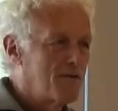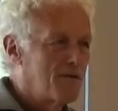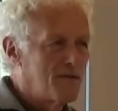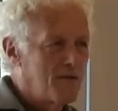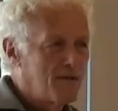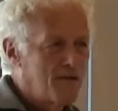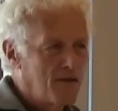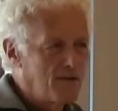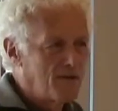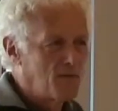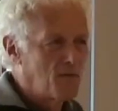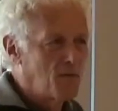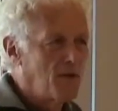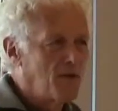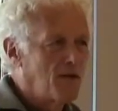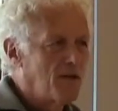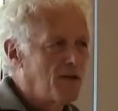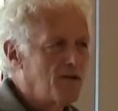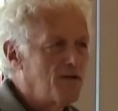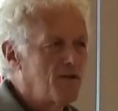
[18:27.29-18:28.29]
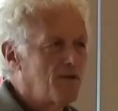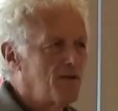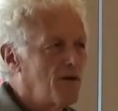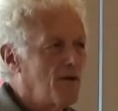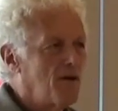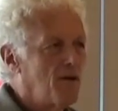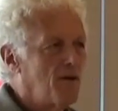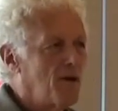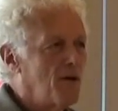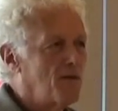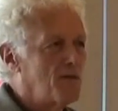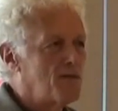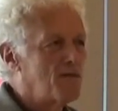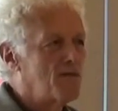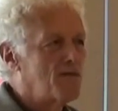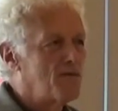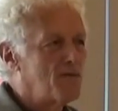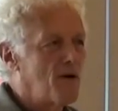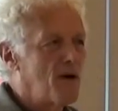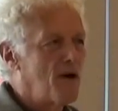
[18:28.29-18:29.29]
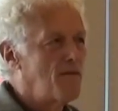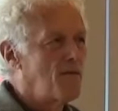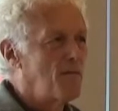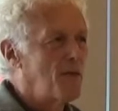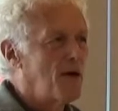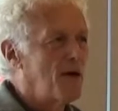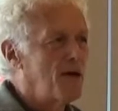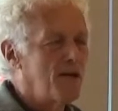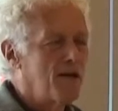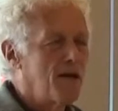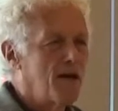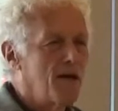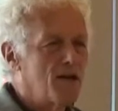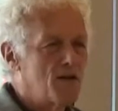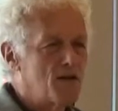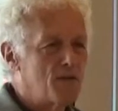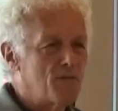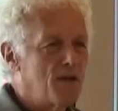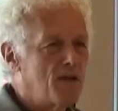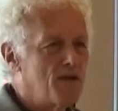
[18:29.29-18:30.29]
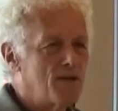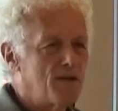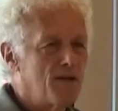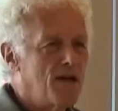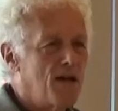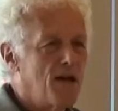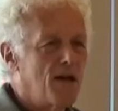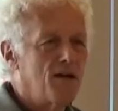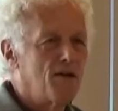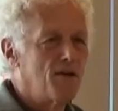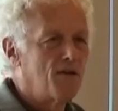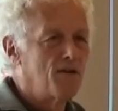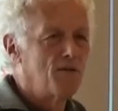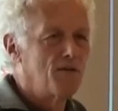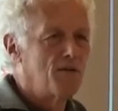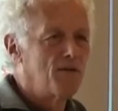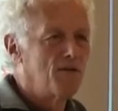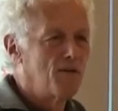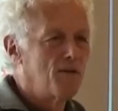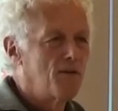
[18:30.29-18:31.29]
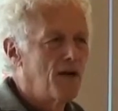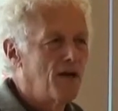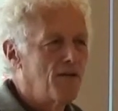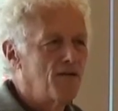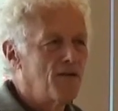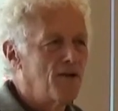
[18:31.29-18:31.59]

He said, I just want to let you know I was driving by the ASPCA and I